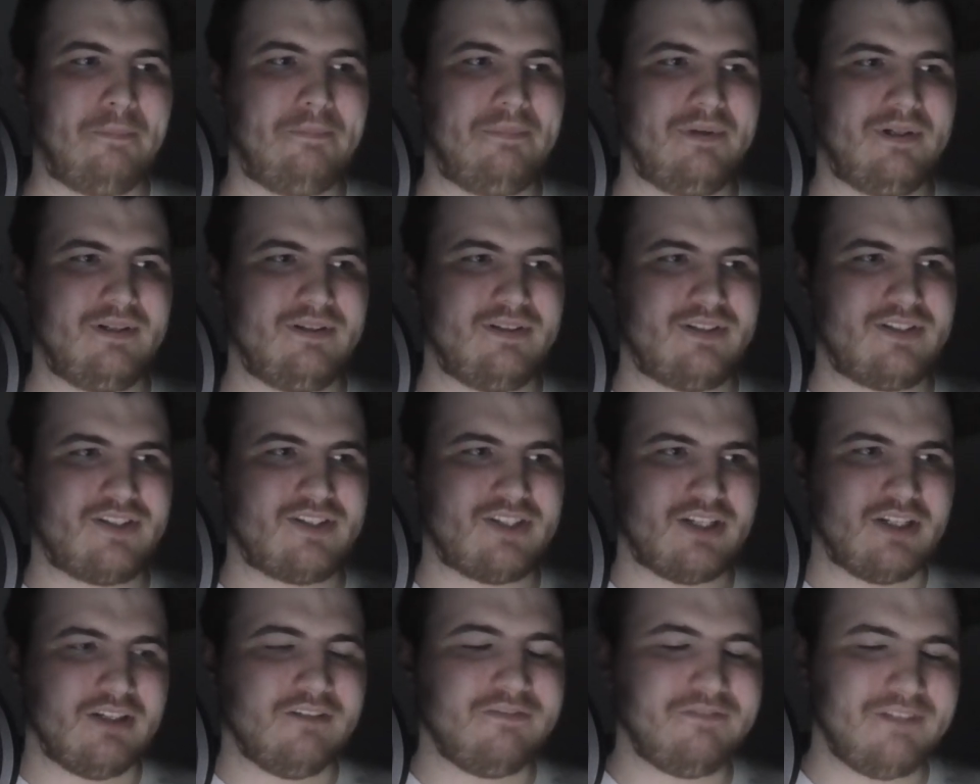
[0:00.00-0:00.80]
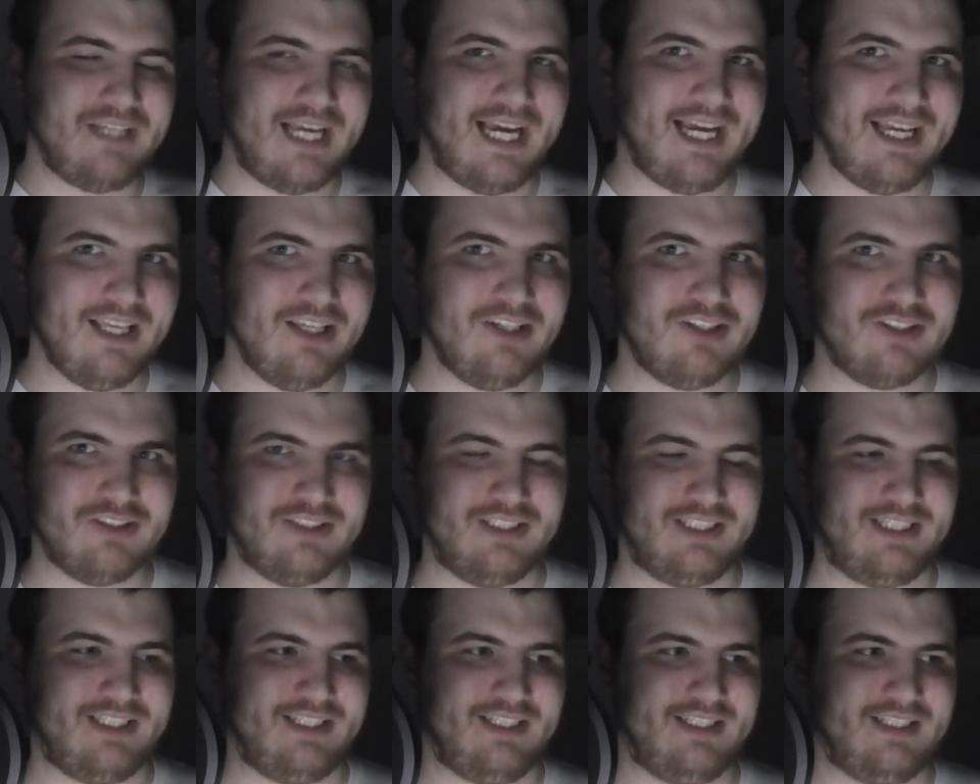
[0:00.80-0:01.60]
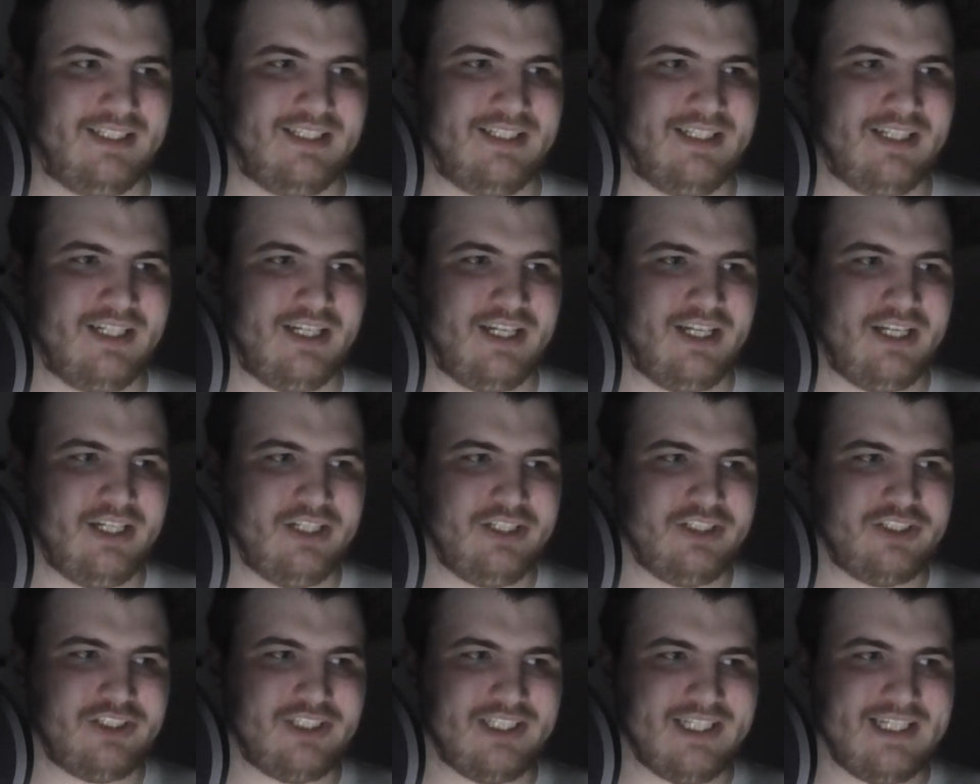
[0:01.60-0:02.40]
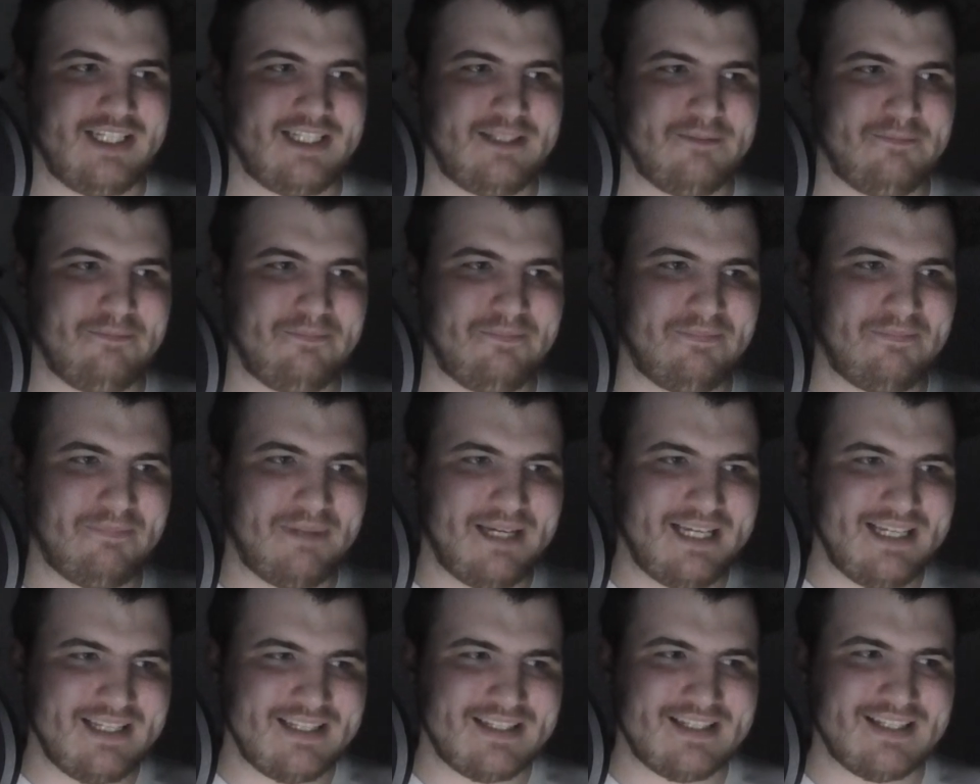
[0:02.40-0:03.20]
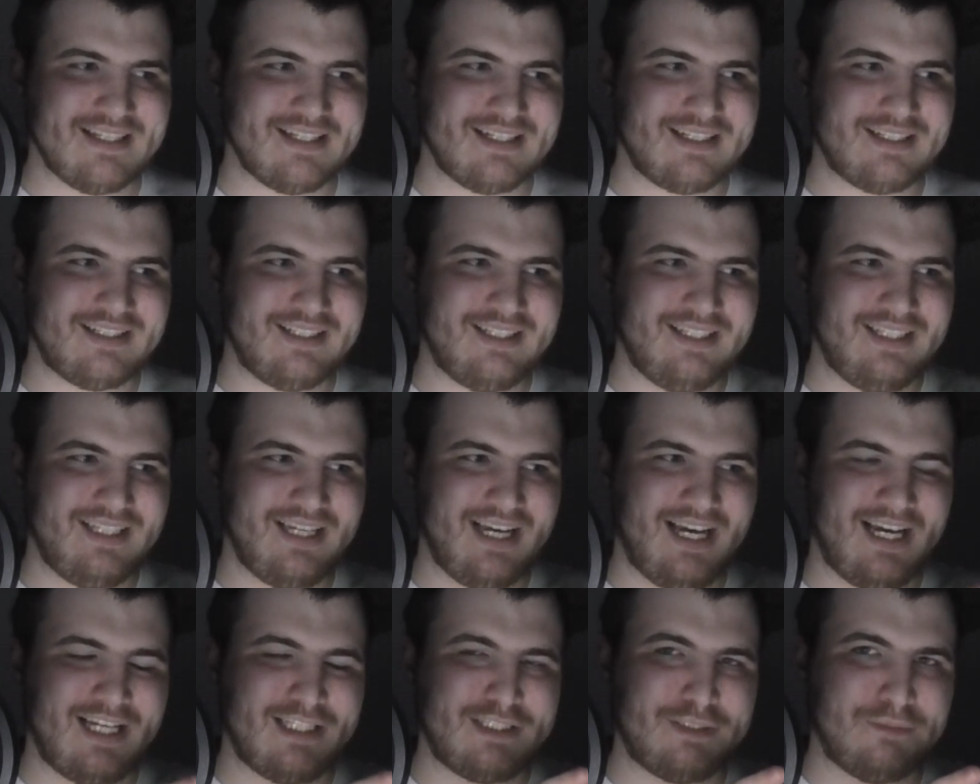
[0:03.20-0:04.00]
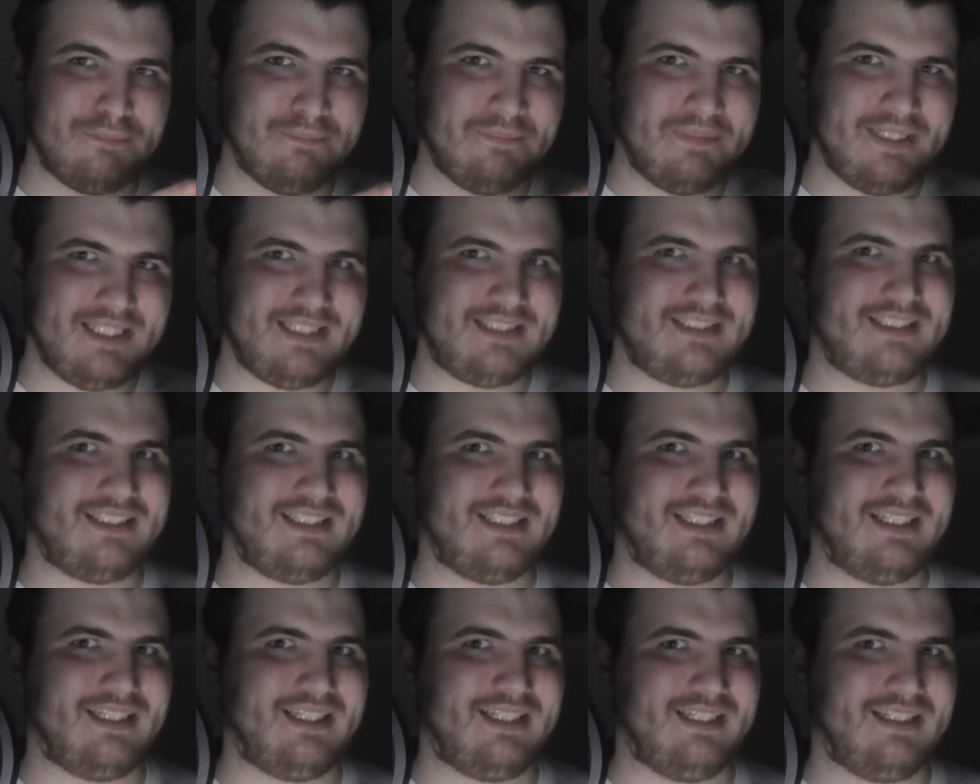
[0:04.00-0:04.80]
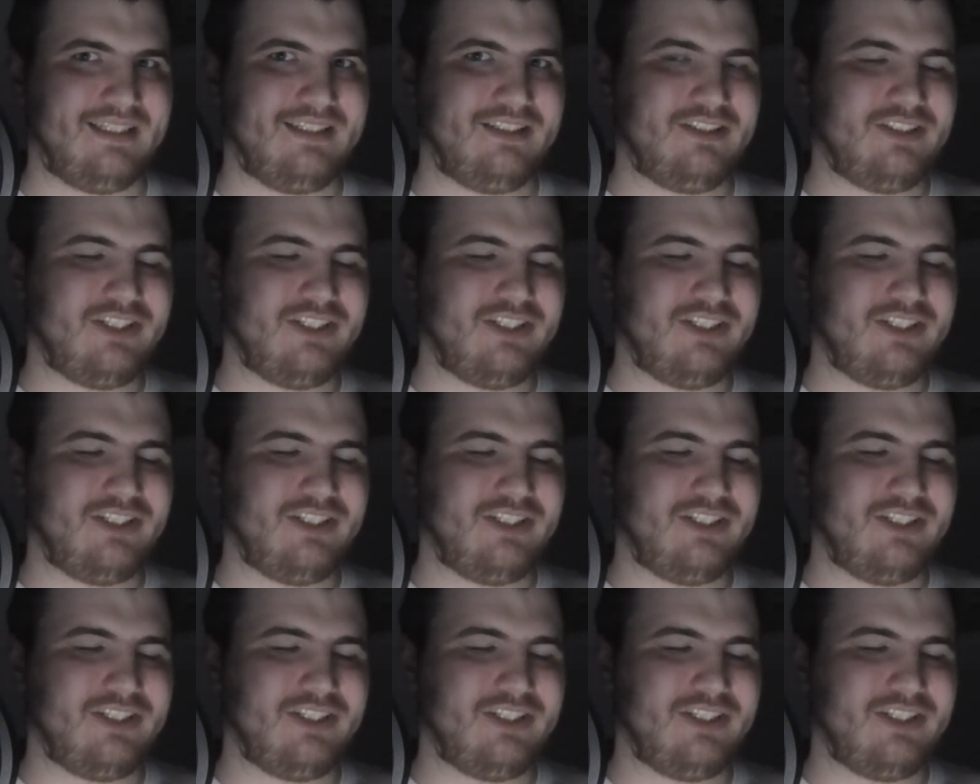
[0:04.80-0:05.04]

But Sofie Hagen here, she's basically admitting here,